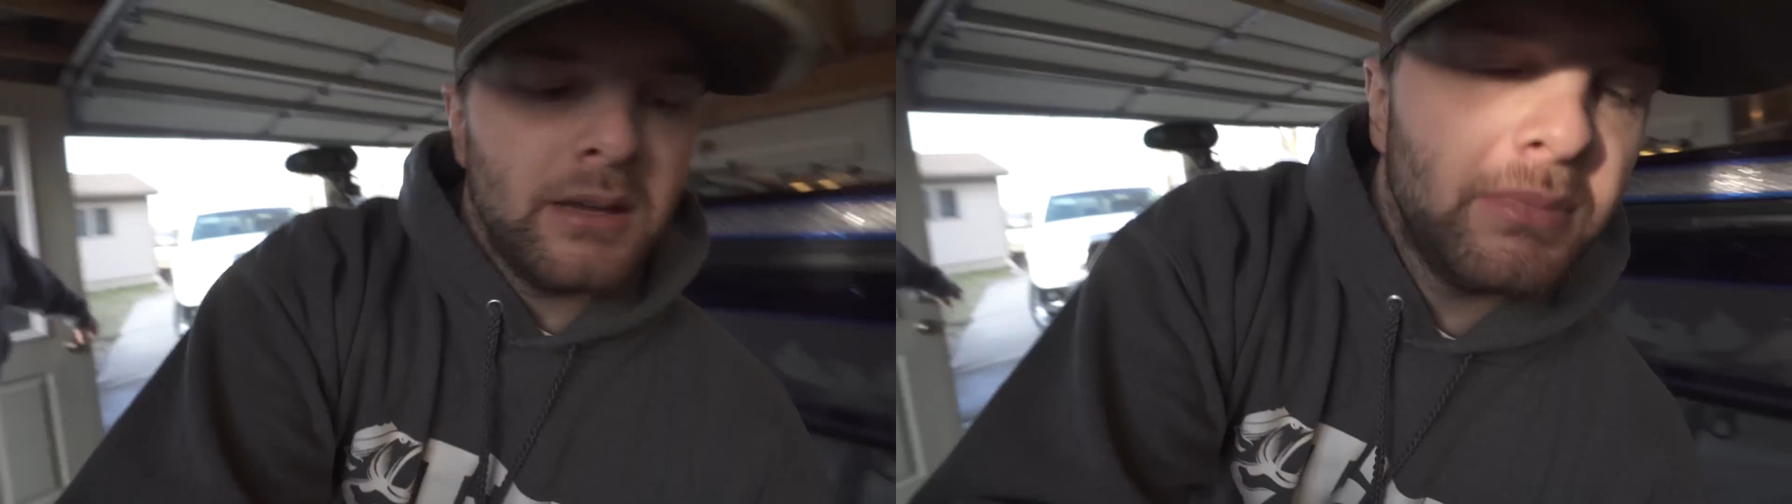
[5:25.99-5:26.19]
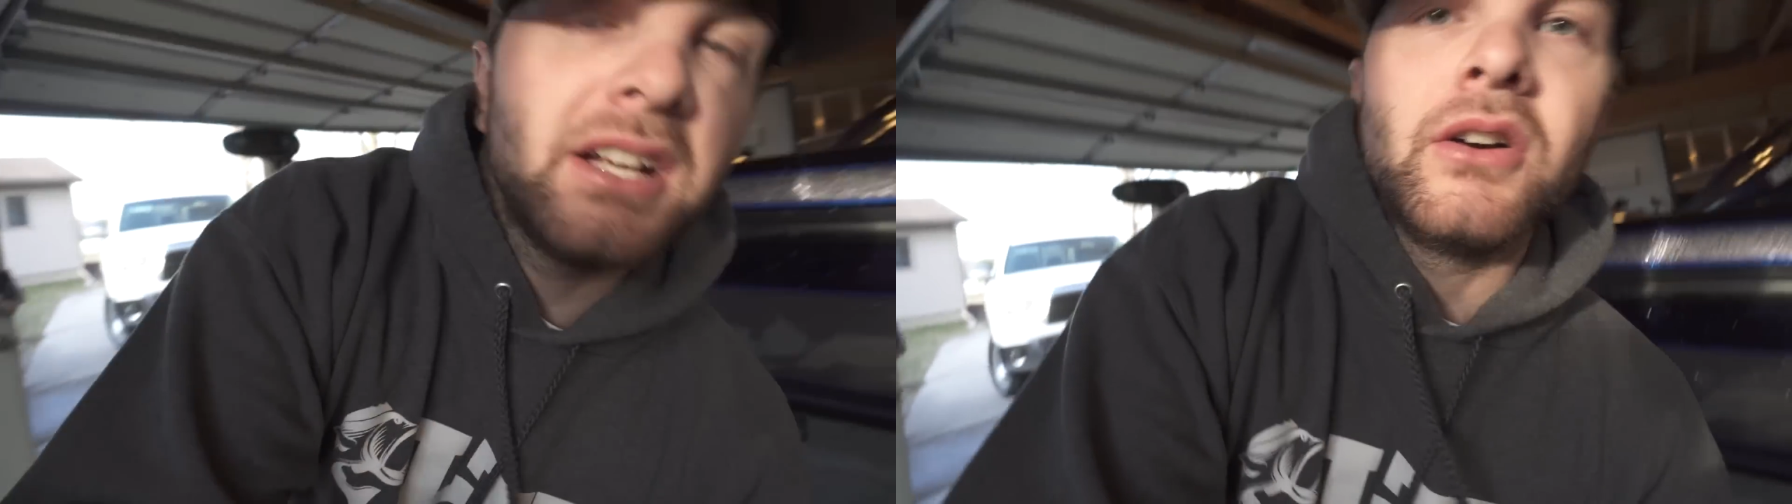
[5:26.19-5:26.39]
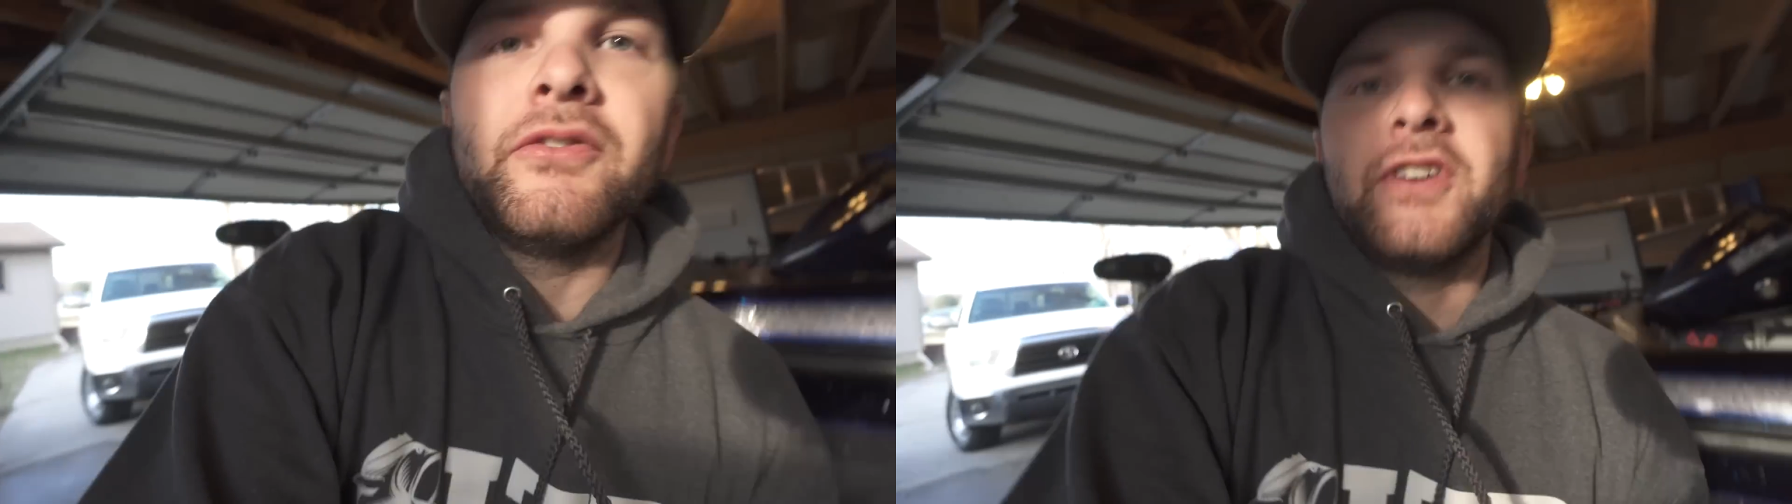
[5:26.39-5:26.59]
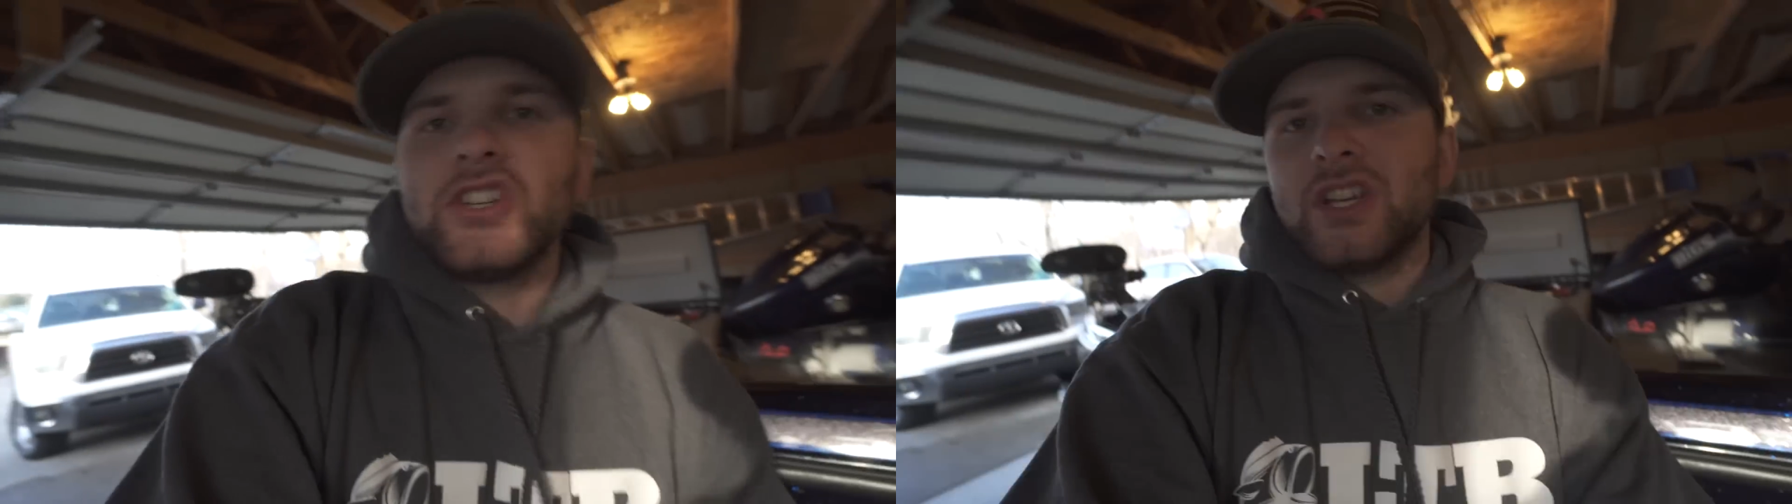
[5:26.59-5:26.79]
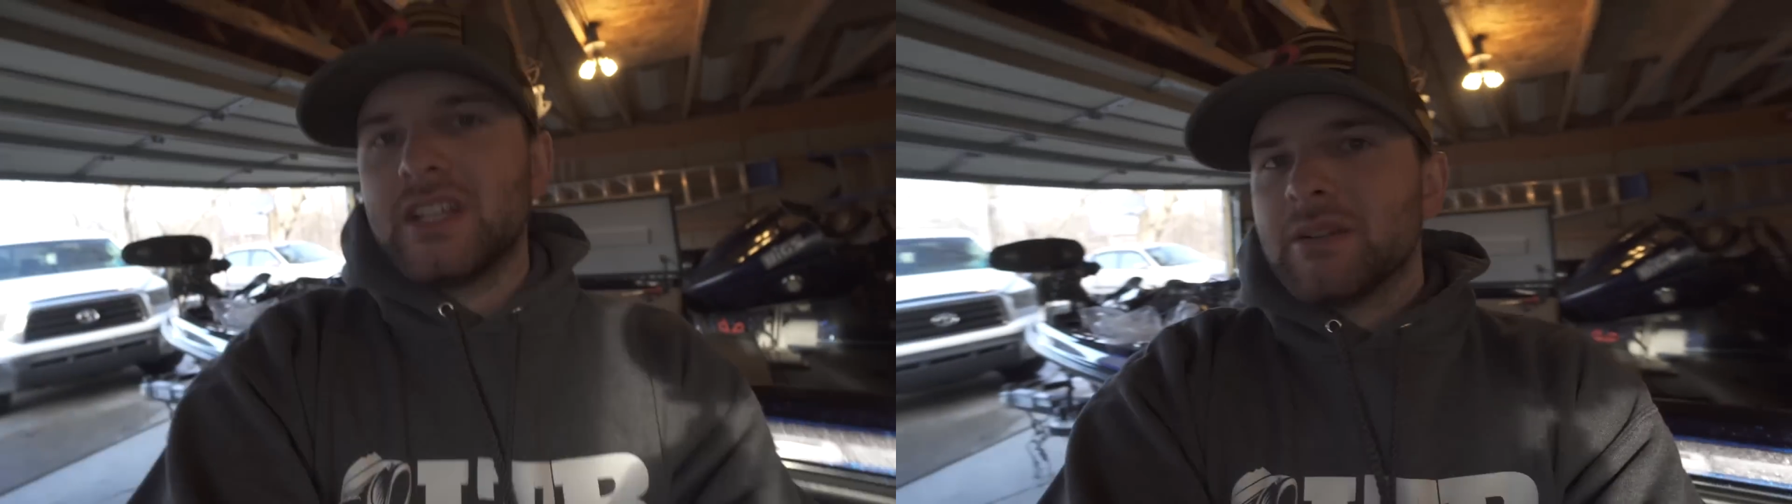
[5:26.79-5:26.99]
be going
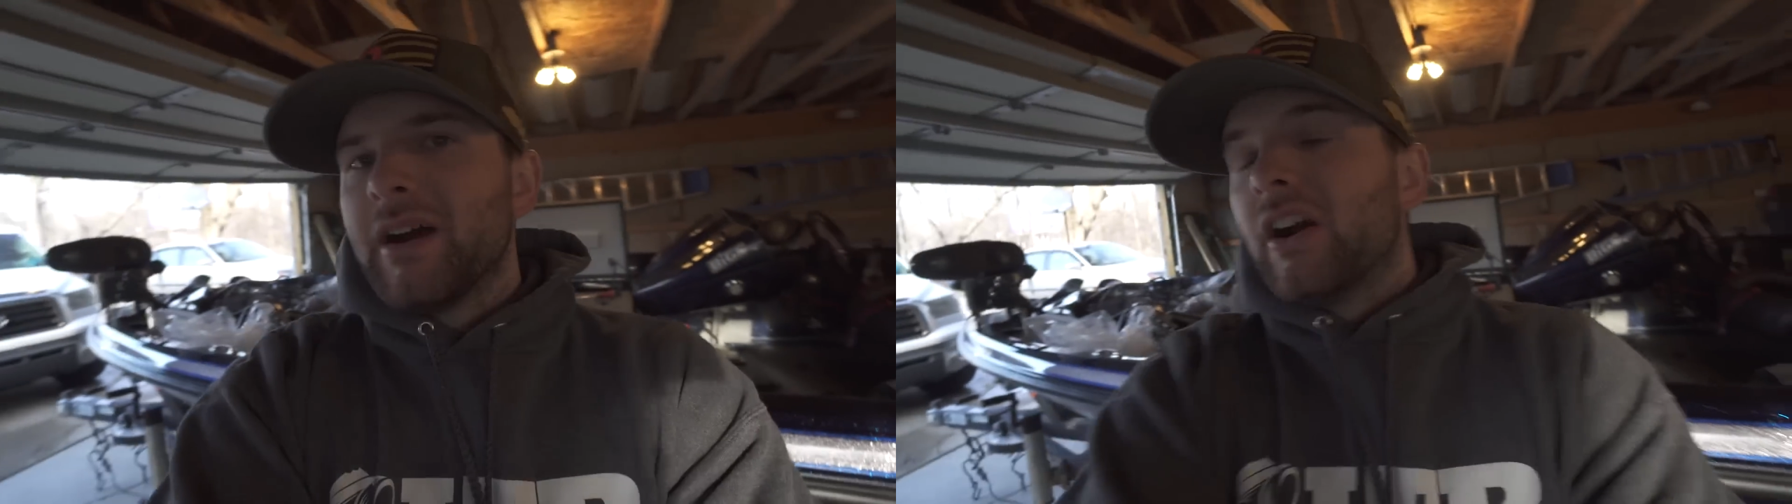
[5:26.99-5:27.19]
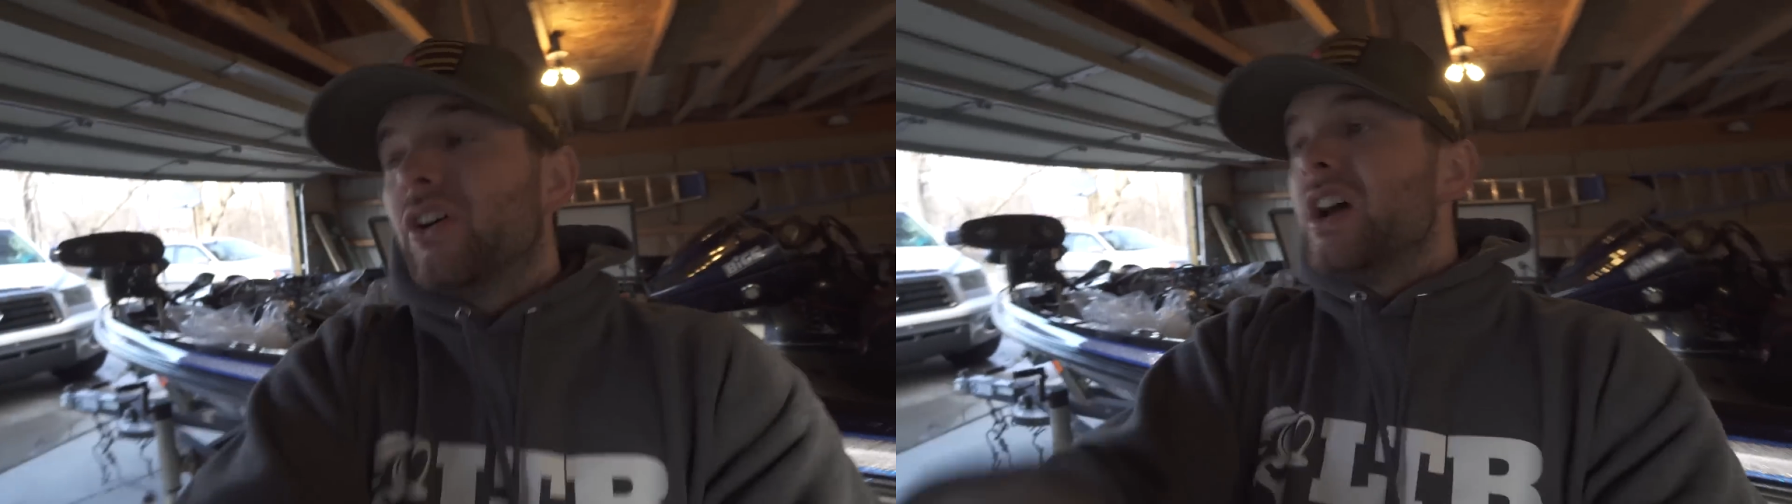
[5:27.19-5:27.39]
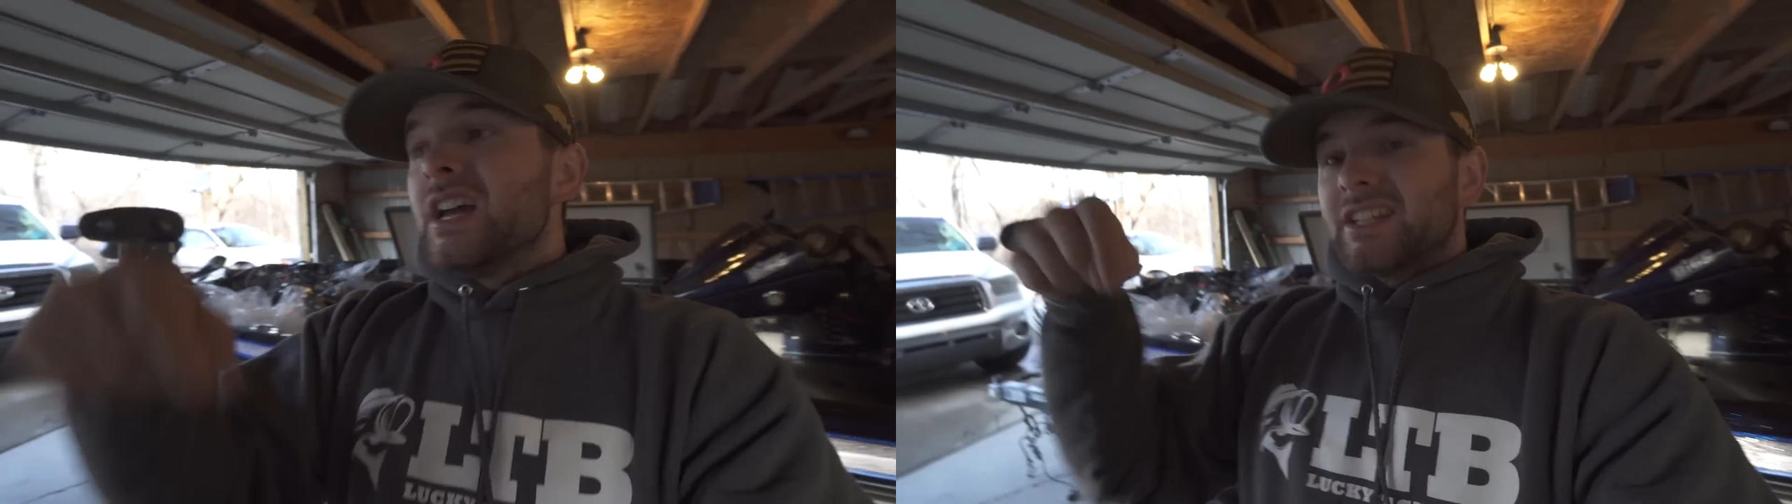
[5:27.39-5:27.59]
fishing tomorrow.